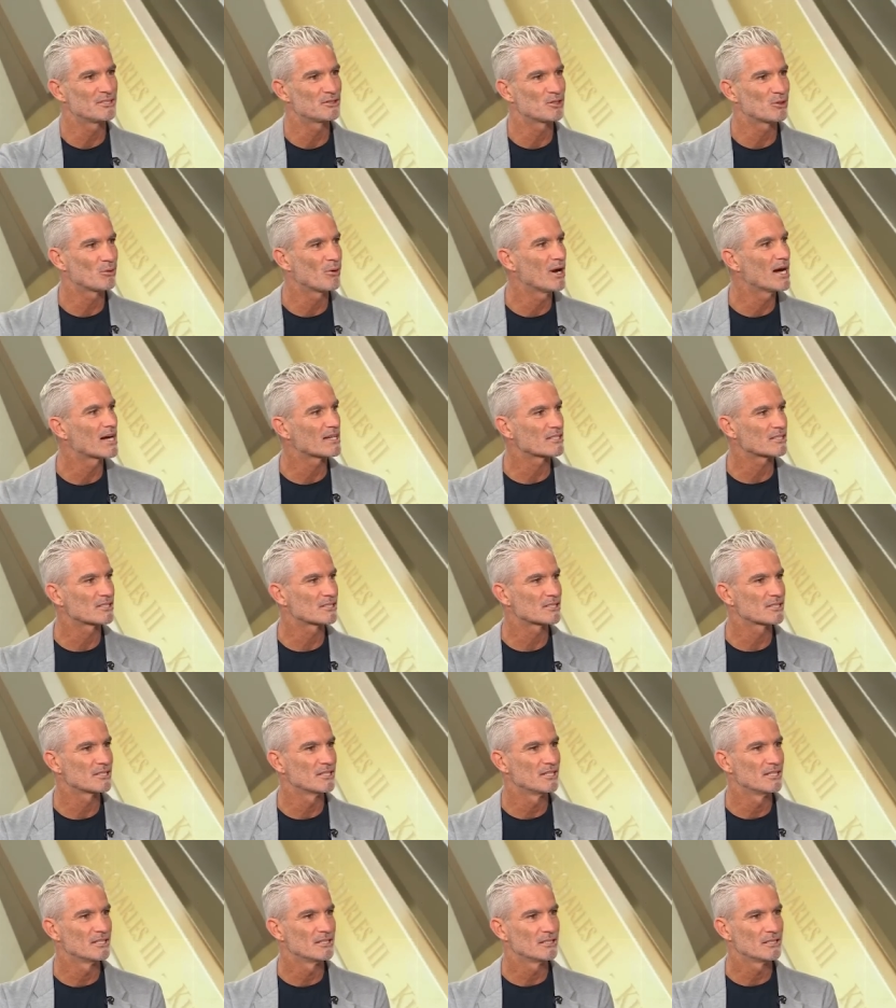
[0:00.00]
to us.
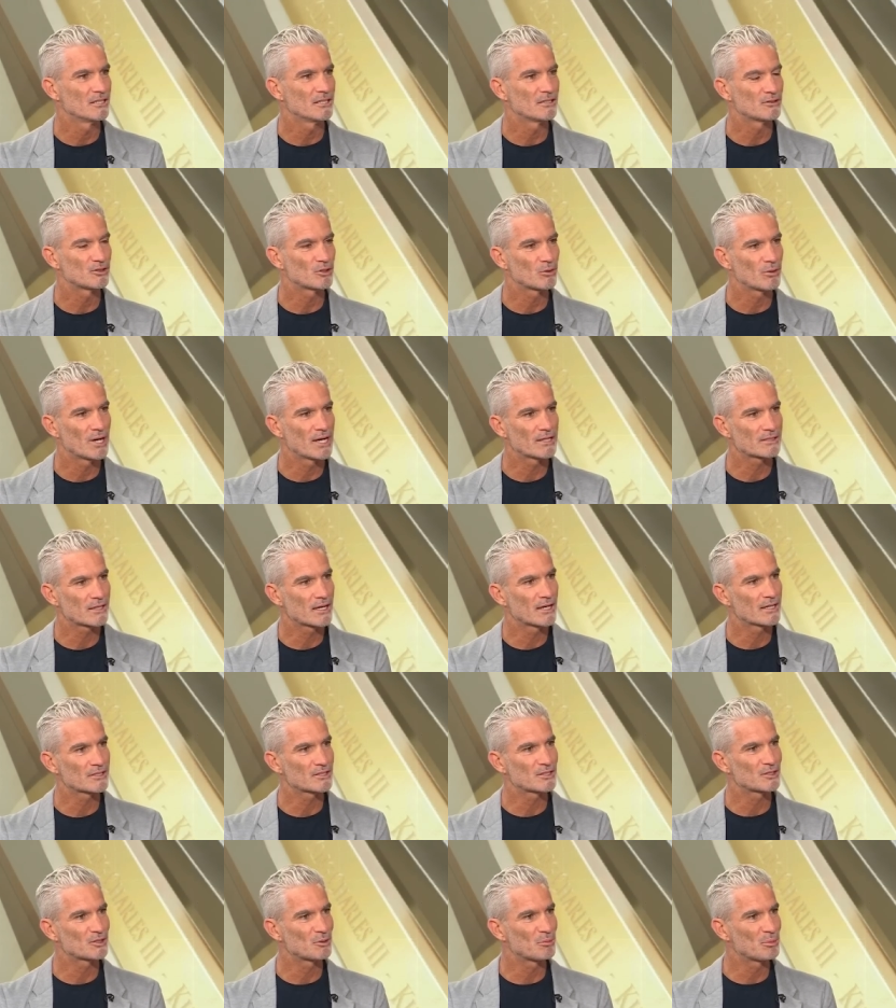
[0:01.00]
You know, to ask
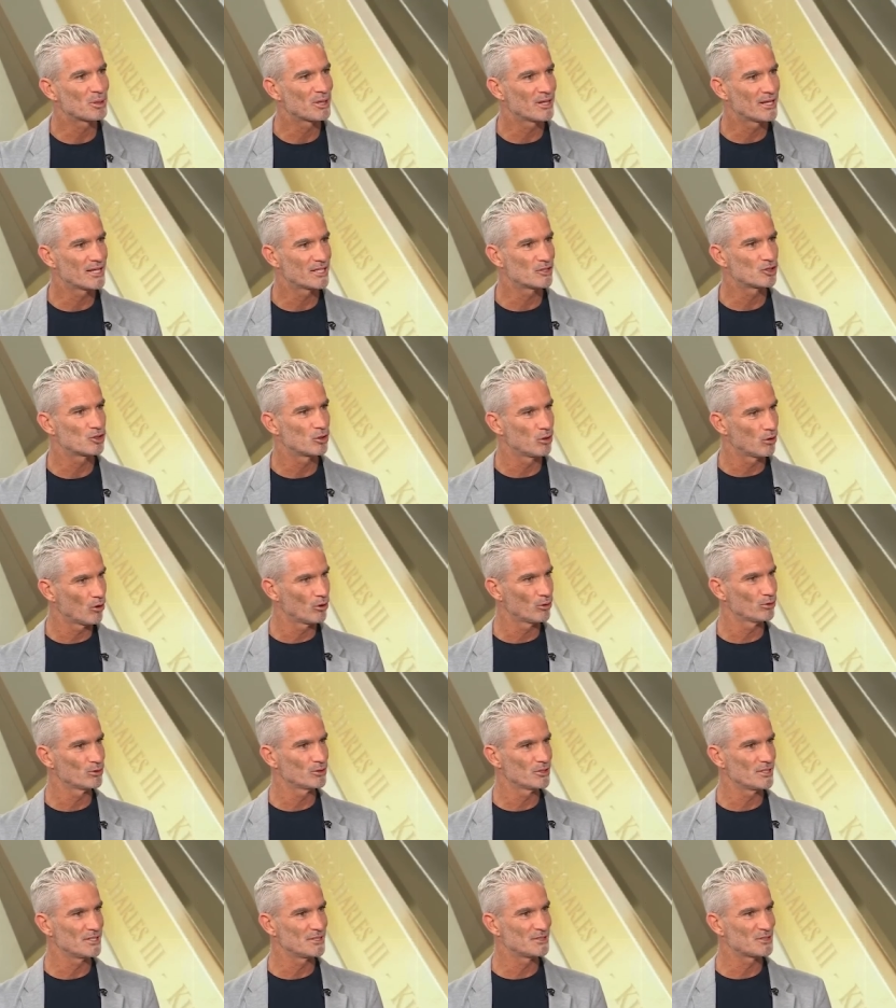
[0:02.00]
us to pledge
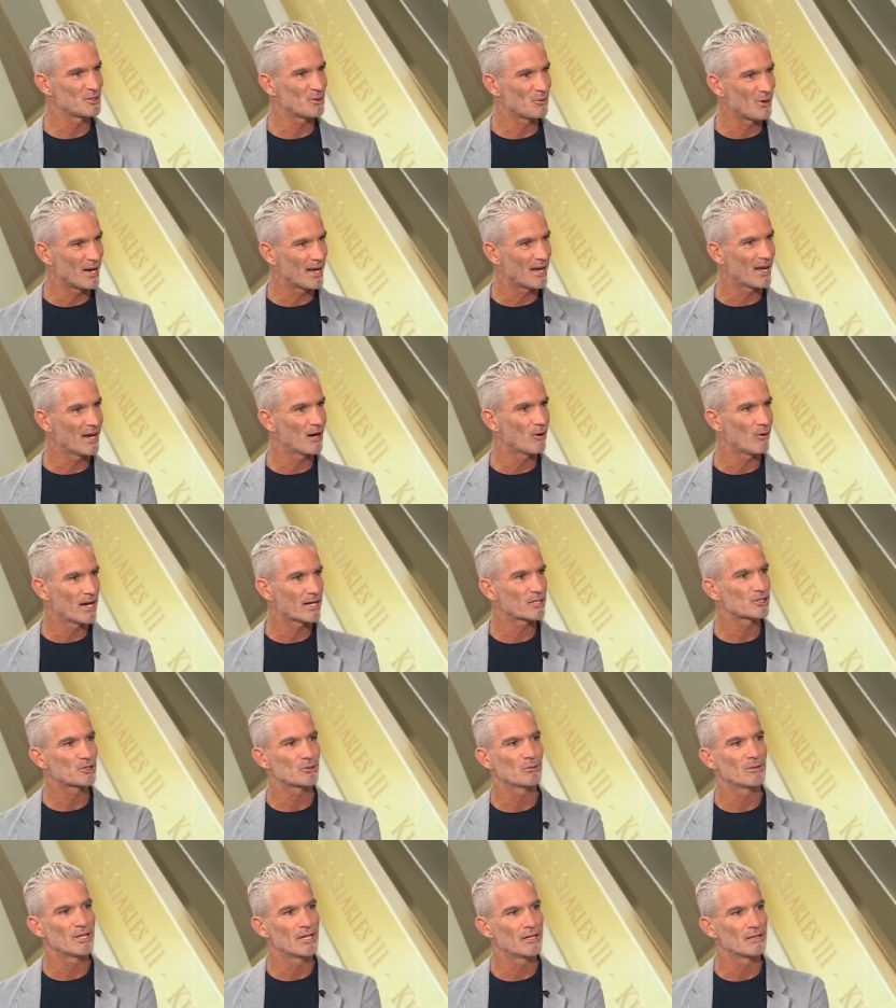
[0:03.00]
loyalty to our
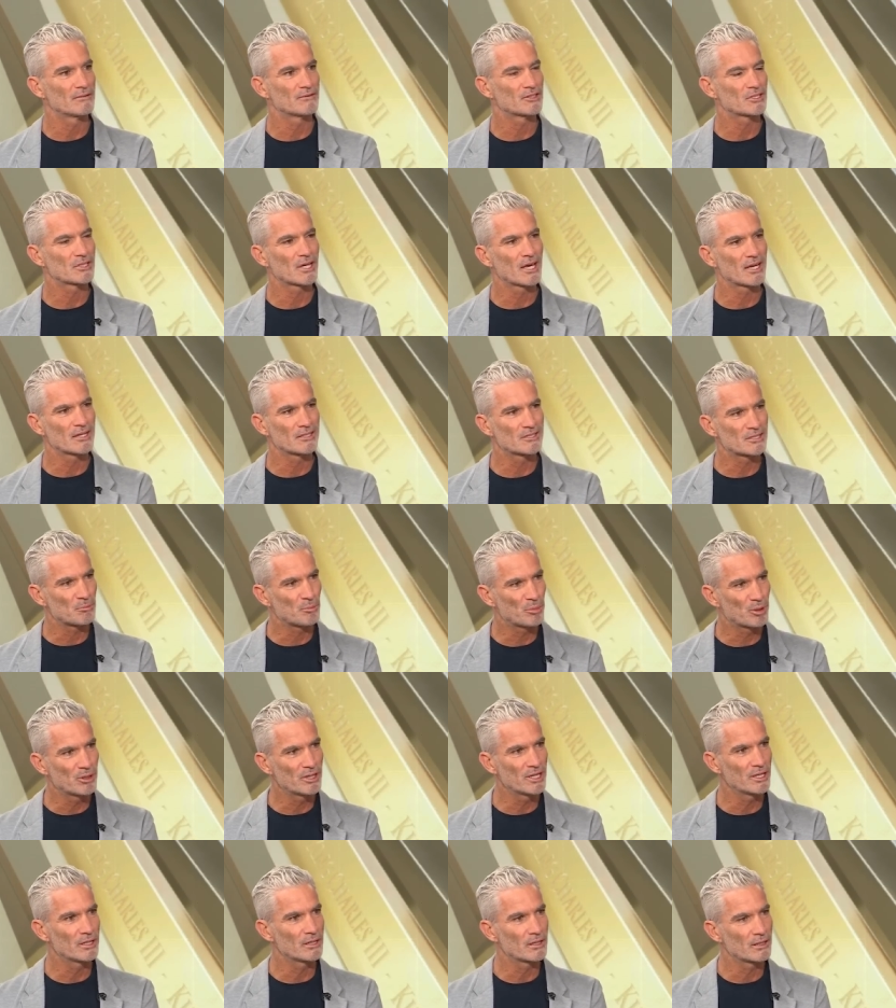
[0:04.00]
actual head of state is a
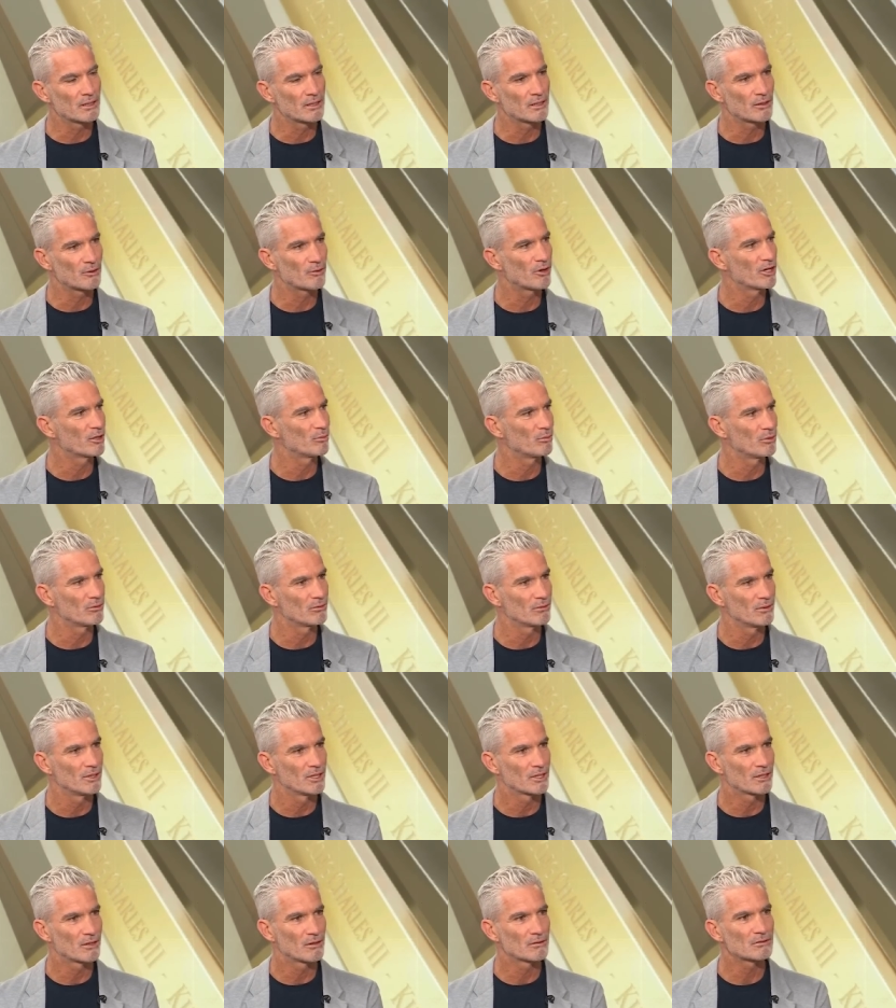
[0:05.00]
pretty incredible
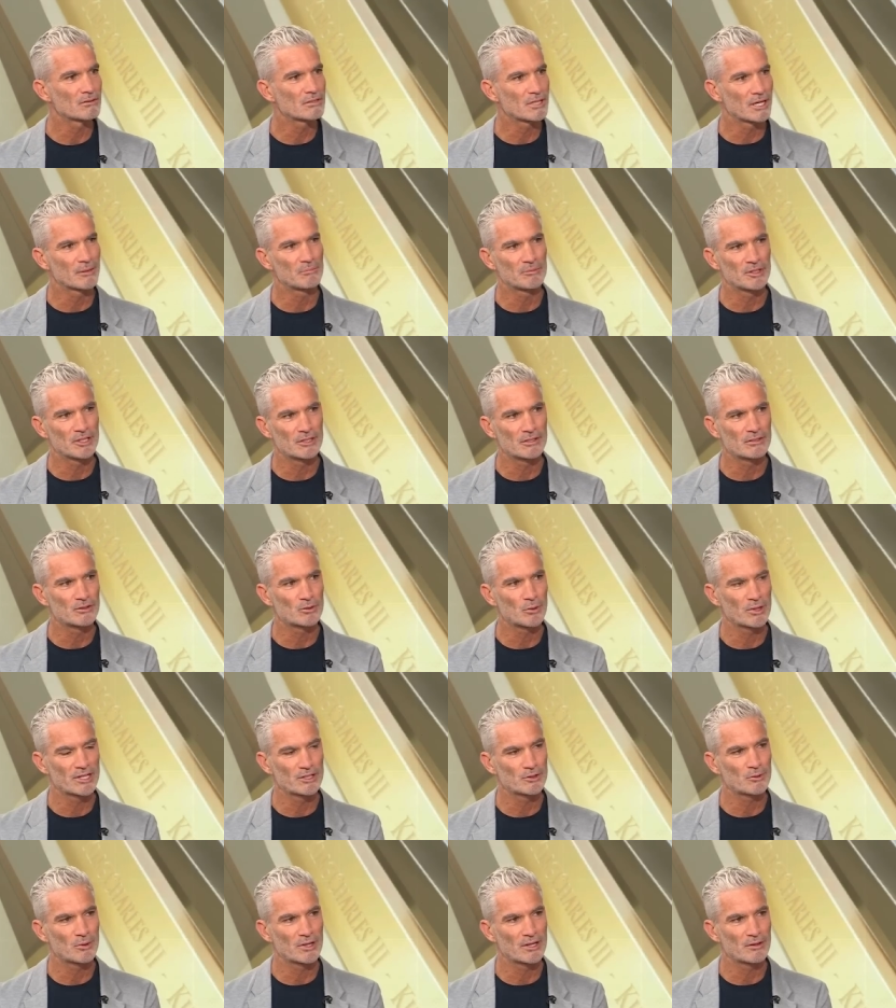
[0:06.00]
concept in
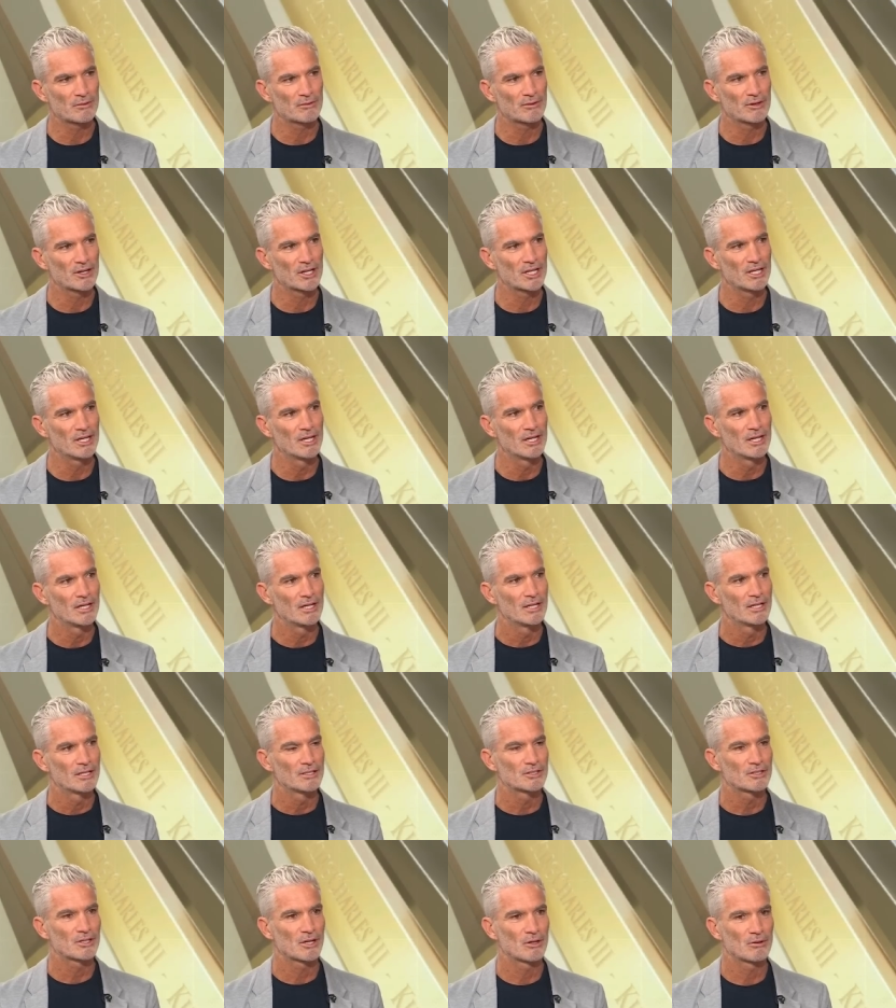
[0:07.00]
2023.
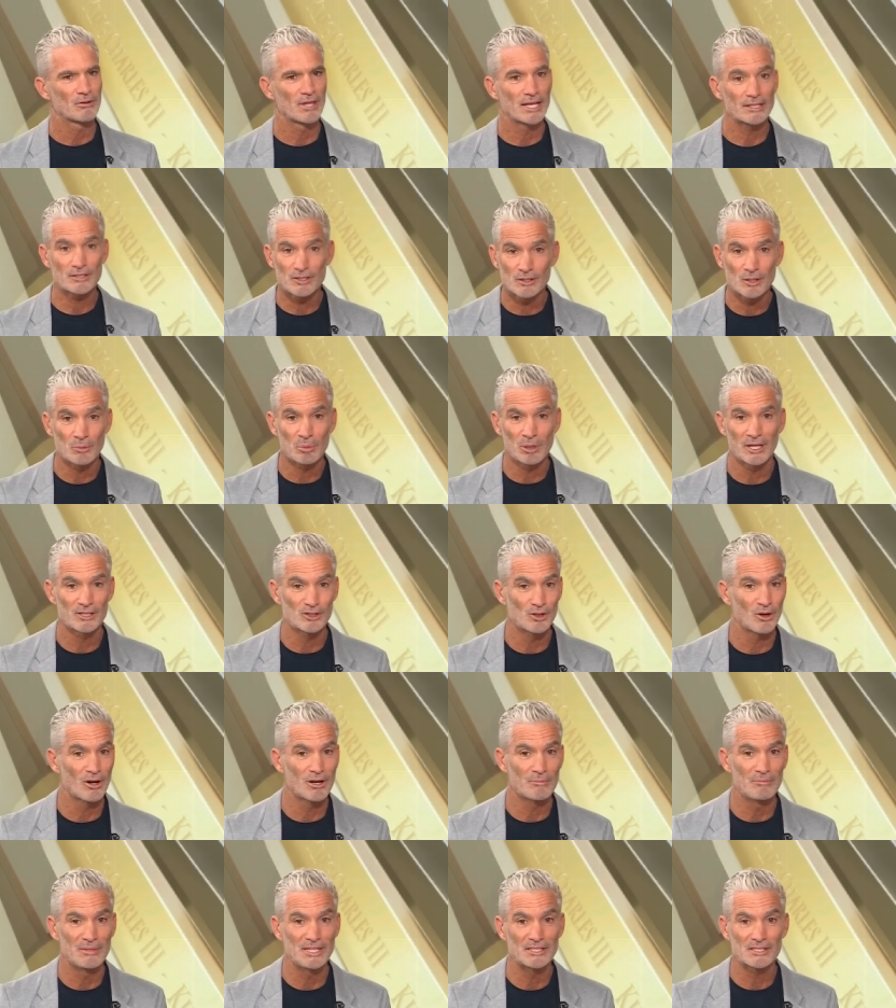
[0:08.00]
So that's the pledge
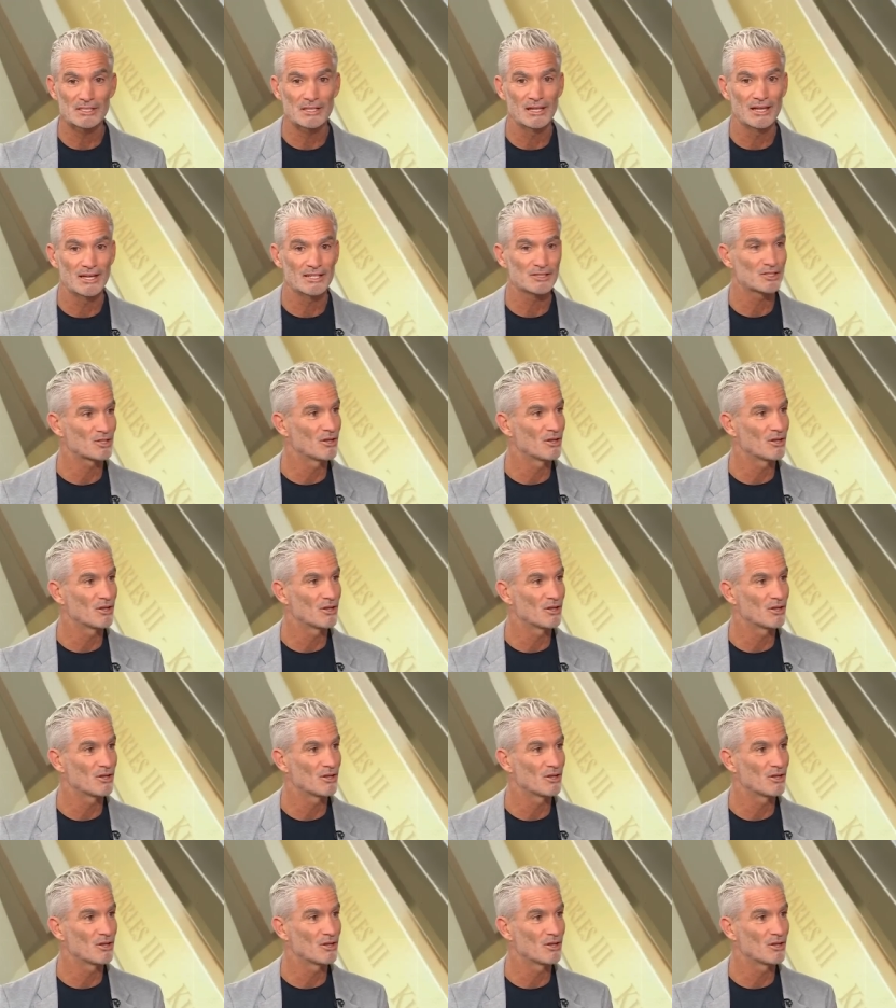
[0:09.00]
I missed last